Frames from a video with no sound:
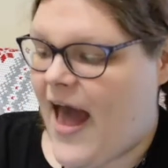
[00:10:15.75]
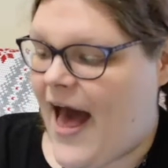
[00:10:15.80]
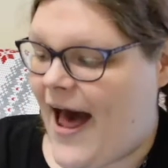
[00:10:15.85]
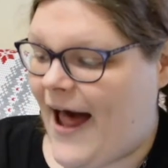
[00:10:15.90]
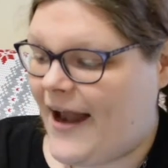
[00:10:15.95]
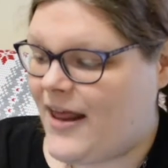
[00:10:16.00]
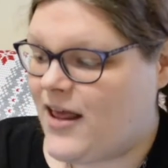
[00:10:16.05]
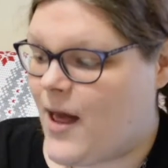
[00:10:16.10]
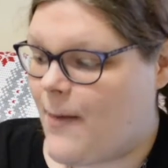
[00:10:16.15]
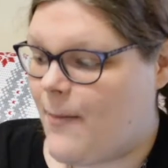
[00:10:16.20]

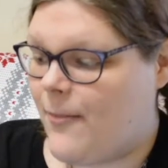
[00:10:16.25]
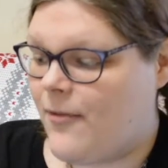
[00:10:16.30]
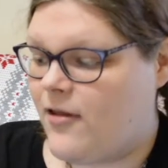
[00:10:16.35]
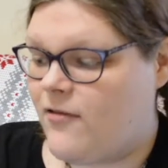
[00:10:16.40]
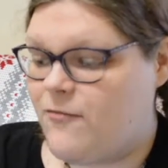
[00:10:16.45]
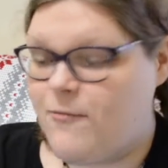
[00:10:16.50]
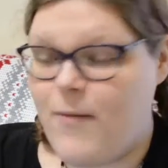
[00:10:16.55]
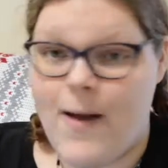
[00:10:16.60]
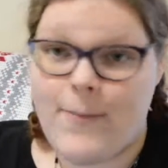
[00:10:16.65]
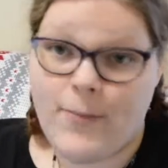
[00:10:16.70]
add a couple
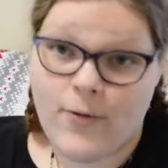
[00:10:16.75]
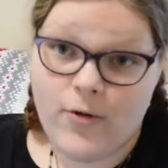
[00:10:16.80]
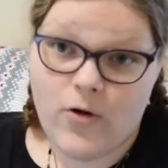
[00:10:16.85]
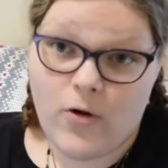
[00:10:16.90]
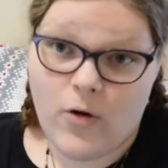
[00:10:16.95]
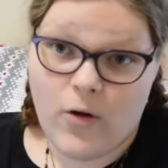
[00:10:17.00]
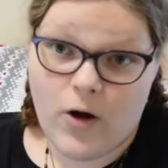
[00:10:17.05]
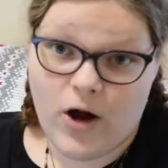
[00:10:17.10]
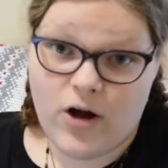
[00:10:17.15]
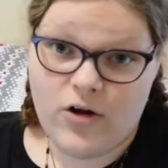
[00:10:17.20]
of
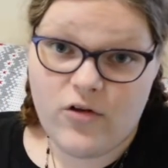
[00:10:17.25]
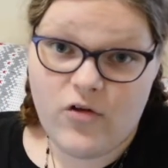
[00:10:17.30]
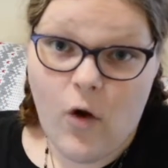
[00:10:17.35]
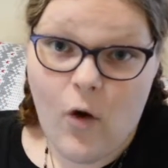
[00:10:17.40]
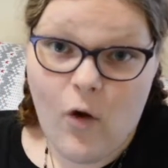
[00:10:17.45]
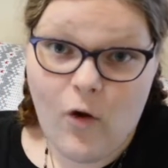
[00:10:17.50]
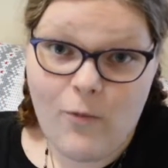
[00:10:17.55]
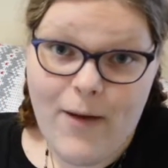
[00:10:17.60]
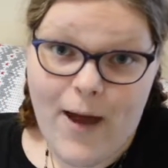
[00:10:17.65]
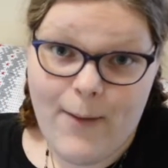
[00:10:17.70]
peppercorns,
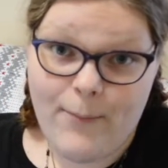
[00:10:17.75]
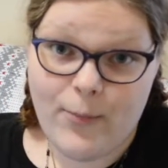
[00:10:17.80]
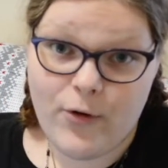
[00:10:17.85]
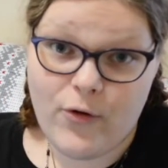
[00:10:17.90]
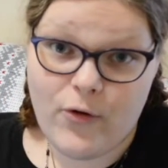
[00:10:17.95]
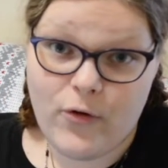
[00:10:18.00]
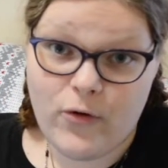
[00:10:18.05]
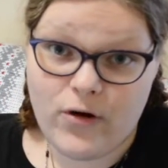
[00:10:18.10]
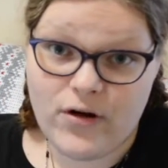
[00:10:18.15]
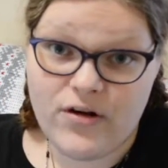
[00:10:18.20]
whole
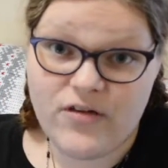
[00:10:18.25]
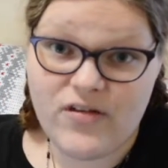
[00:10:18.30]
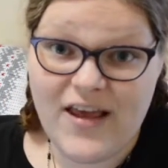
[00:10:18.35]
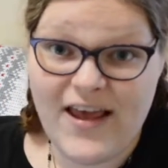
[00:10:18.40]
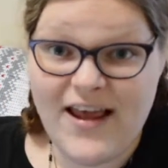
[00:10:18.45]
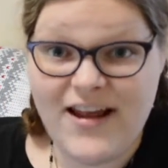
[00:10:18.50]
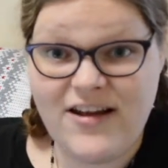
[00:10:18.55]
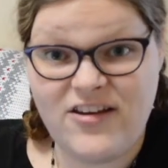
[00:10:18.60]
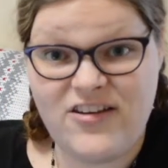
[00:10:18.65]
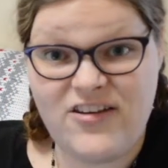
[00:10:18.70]
peppercorns,
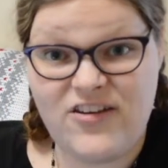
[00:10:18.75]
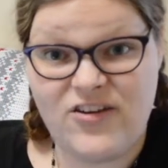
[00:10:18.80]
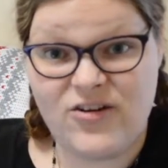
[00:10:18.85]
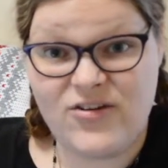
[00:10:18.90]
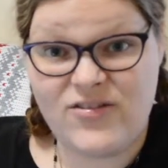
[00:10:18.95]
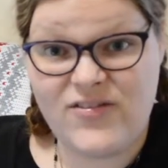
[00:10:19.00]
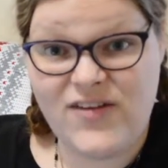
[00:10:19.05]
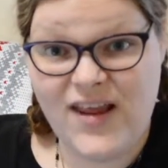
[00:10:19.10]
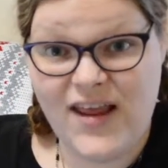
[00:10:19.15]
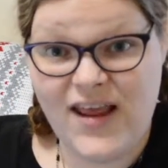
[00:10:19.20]
into your
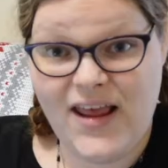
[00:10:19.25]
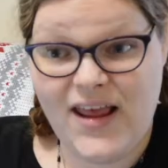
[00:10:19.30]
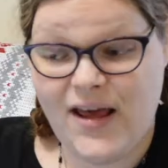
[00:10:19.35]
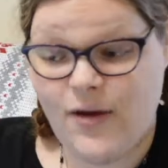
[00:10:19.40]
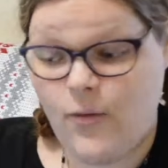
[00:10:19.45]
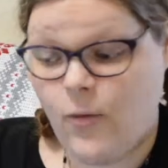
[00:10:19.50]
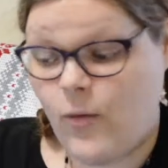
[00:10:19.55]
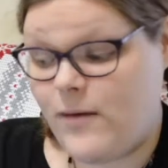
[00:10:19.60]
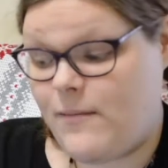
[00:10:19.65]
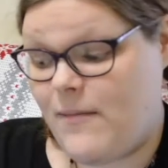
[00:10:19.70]

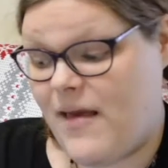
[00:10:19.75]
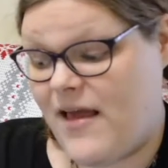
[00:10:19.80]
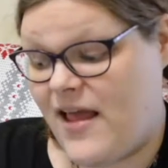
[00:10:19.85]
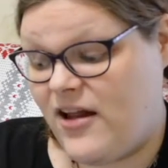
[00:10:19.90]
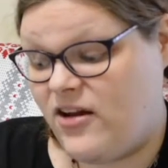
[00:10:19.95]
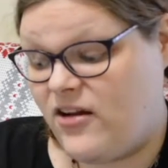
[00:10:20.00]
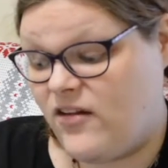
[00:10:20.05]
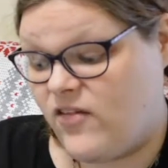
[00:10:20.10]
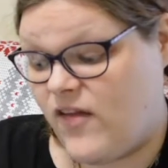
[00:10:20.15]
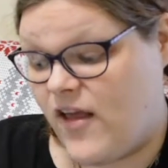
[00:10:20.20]
tea when
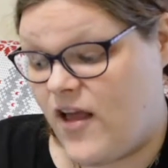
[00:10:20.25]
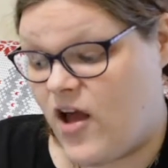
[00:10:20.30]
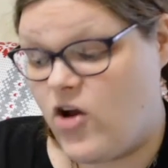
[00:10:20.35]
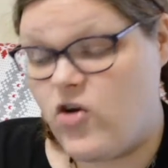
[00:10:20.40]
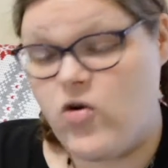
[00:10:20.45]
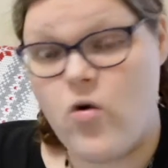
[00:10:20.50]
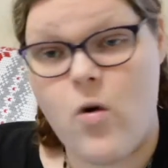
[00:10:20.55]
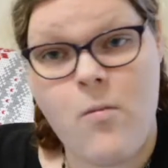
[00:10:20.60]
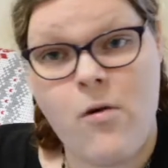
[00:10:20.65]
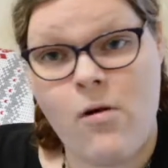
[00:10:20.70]
making just like a
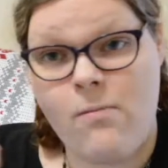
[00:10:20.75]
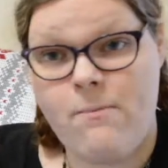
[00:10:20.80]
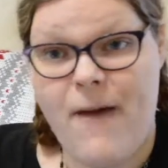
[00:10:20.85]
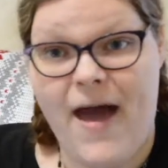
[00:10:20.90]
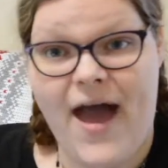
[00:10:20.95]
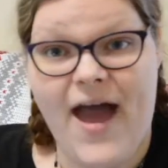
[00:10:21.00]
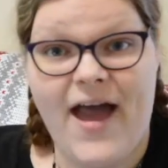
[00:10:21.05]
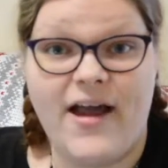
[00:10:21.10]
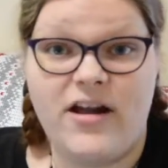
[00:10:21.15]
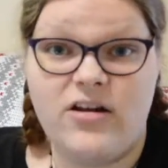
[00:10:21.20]
normal
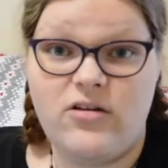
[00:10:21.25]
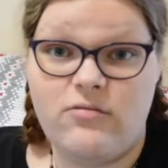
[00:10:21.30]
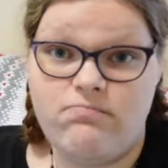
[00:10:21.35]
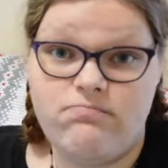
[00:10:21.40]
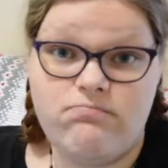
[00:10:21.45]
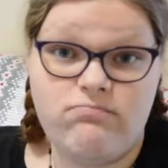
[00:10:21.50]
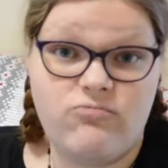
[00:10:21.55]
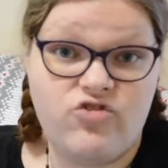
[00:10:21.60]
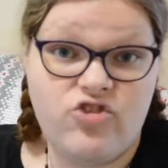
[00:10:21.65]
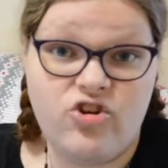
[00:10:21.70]
bagged
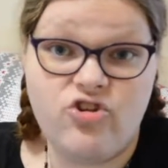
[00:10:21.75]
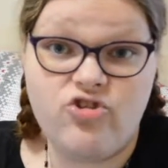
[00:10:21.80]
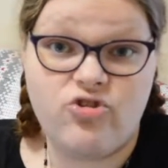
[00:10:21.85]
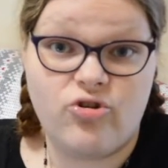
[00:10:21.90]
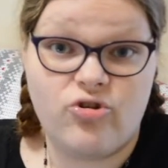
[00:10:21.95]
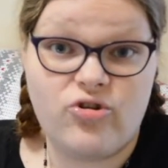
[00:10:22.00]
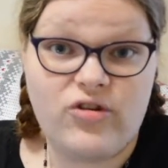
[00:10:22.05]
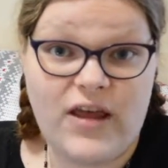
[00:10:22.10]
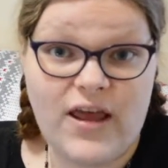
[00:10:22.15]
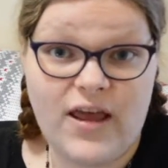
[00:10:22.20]

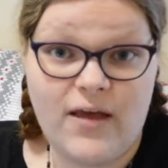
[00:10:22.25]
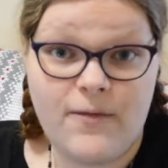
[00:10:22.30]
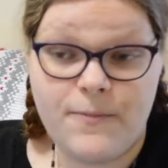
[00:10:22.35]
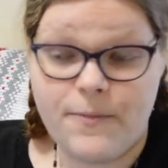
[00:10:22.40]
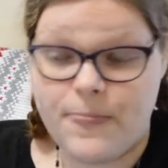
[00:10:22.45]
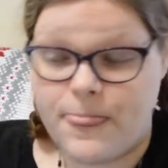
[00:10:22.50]
ginger tea.